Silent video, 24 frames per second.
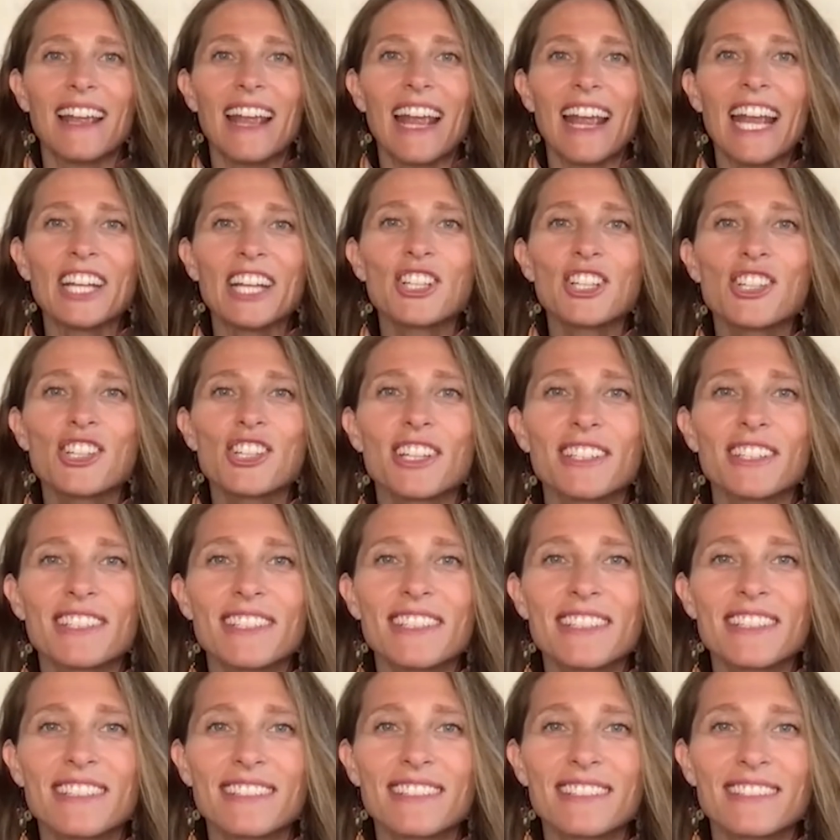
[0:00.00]

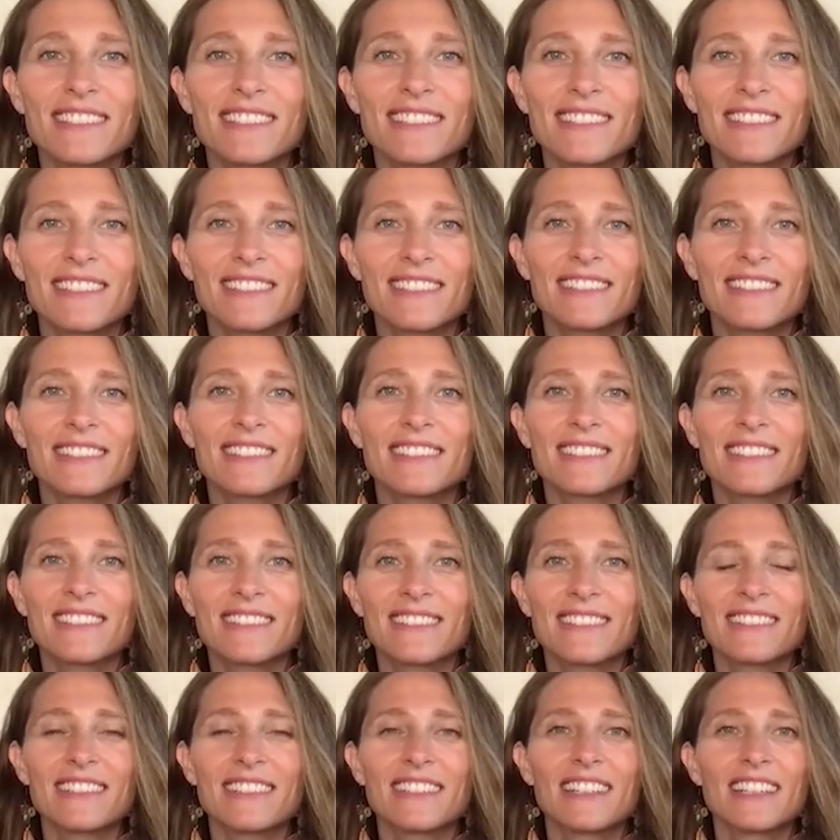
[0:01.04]
ancient
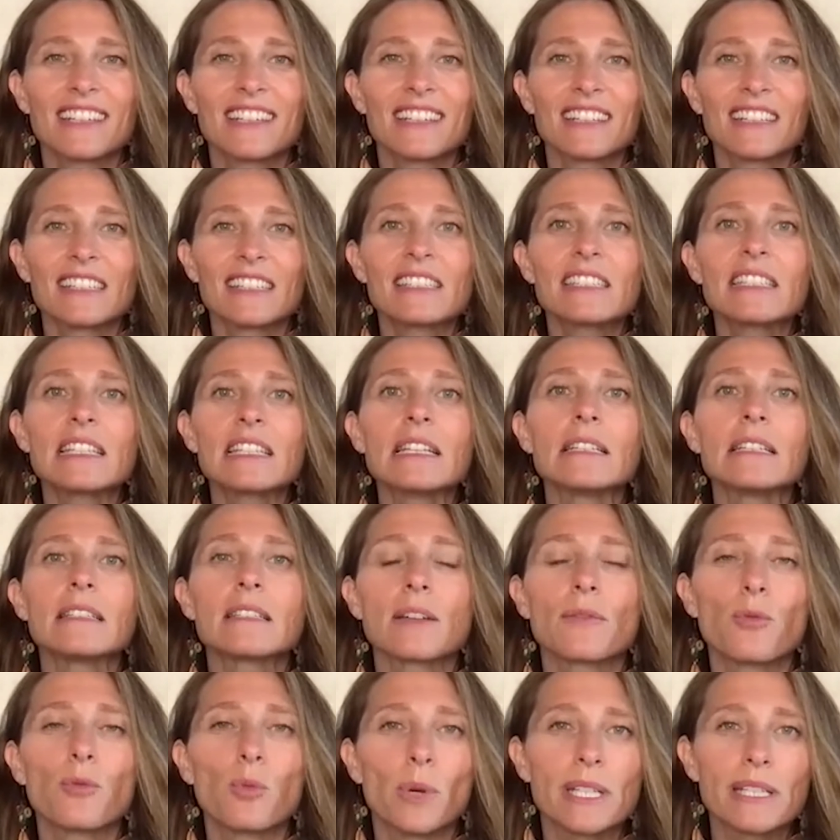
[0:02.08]
seeds
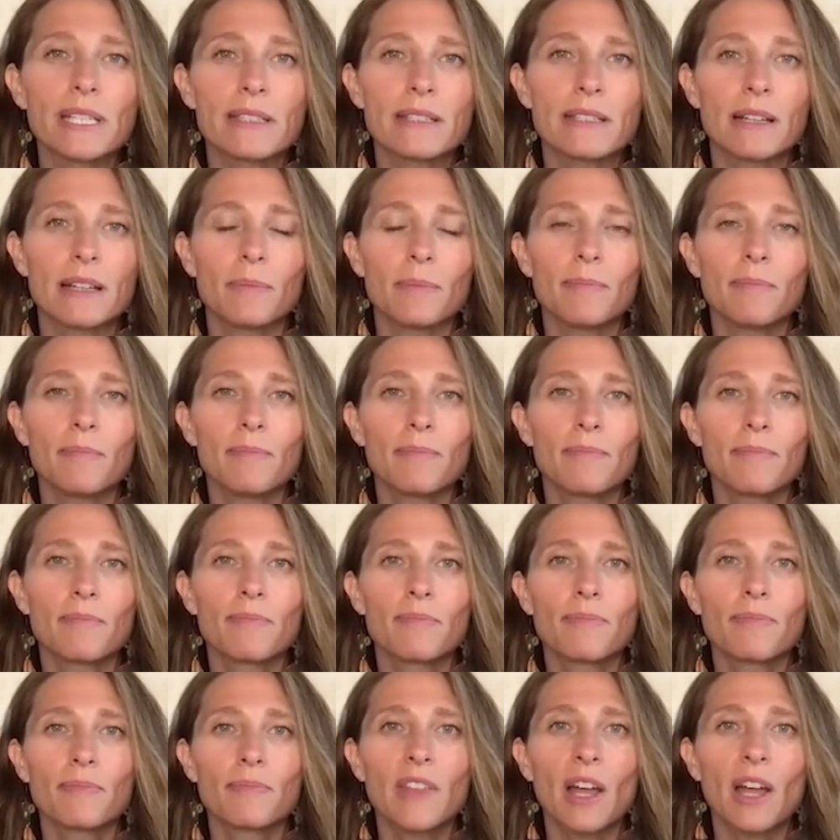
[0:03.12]
of wisdom
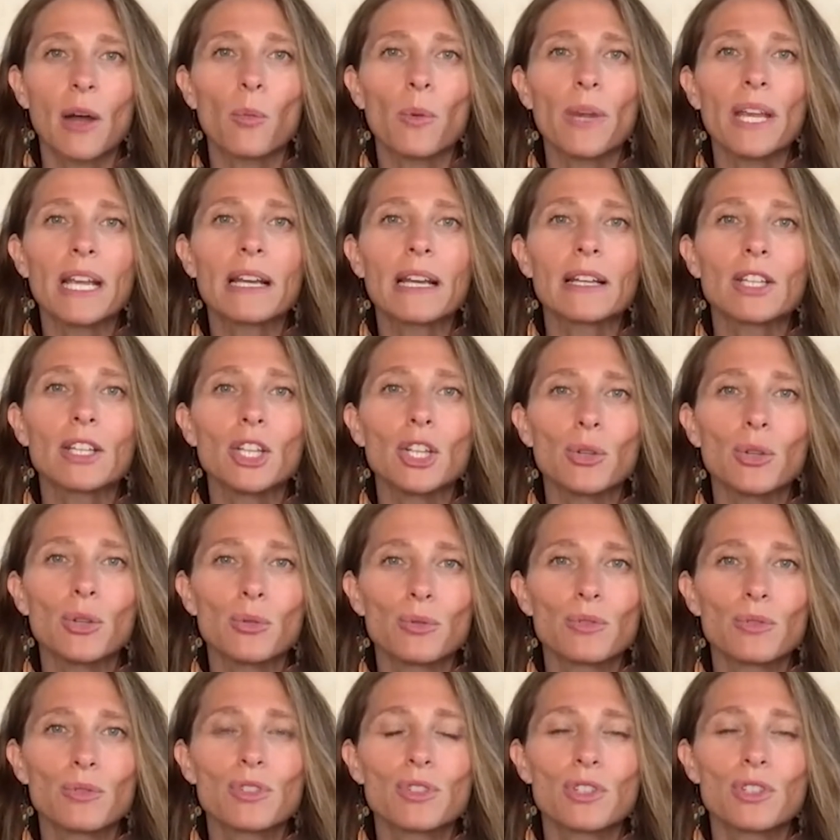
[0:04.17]
that we can
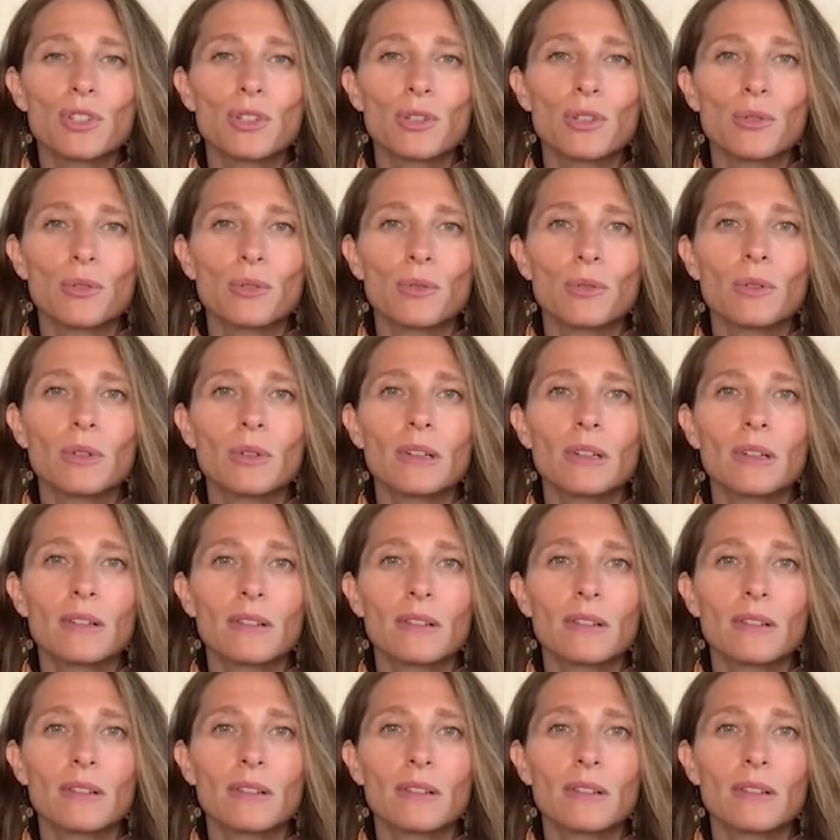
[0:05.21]
use to